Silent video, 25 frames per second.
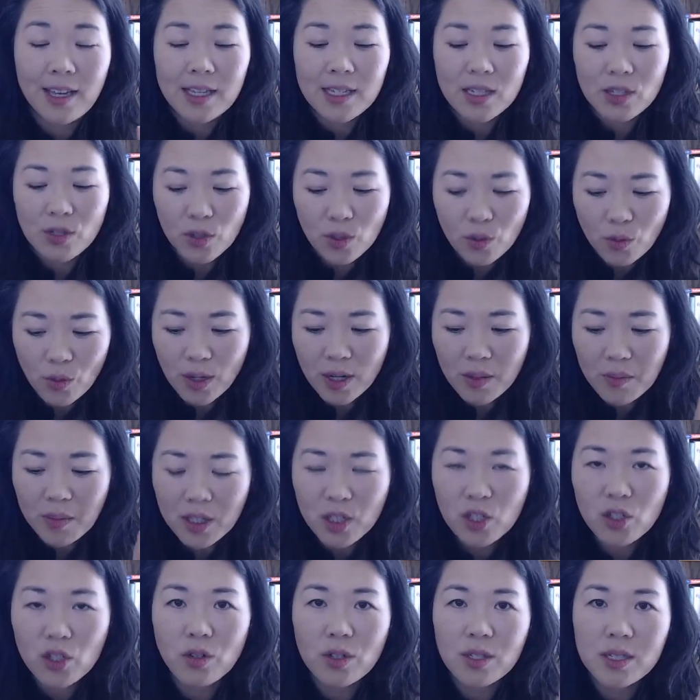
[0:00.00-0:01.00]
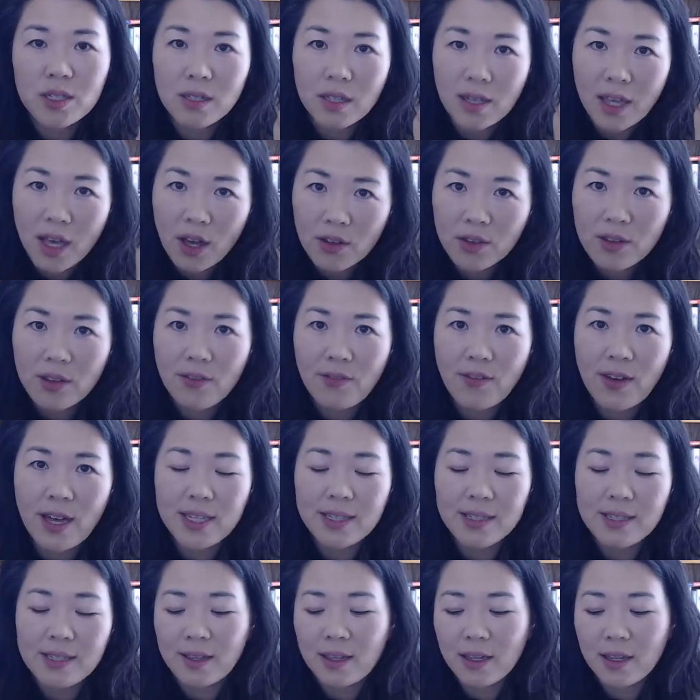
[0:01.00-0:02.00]
So you want to make sure it's healthy
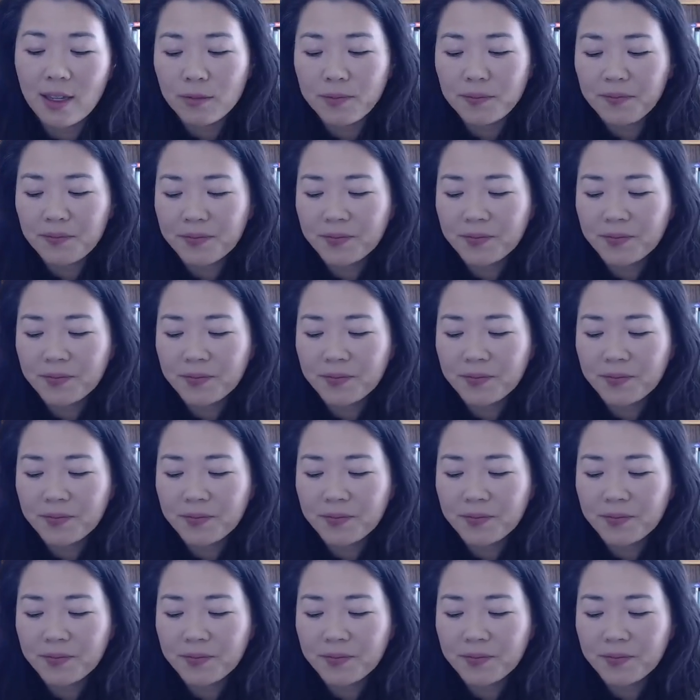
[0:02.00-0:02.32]
fats in there.